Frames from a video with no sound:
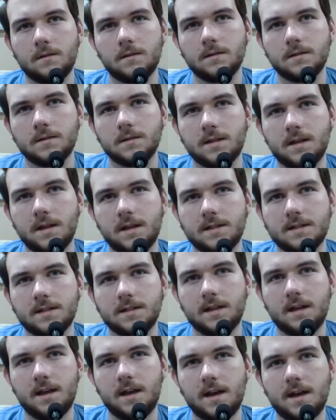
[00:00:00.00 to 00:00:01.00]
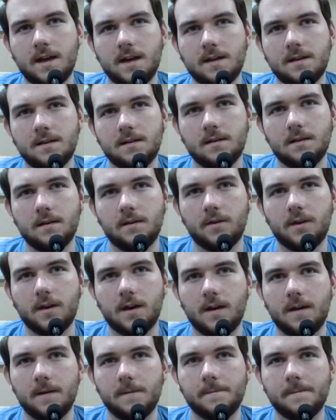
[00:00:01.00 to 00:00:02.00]
Slide, slide.
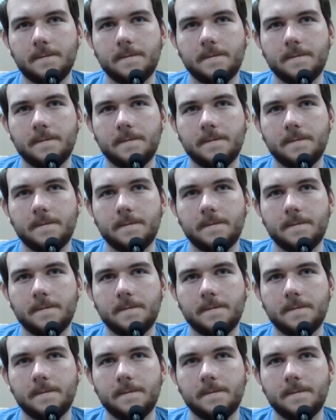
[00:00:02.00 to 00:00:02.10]
Okay.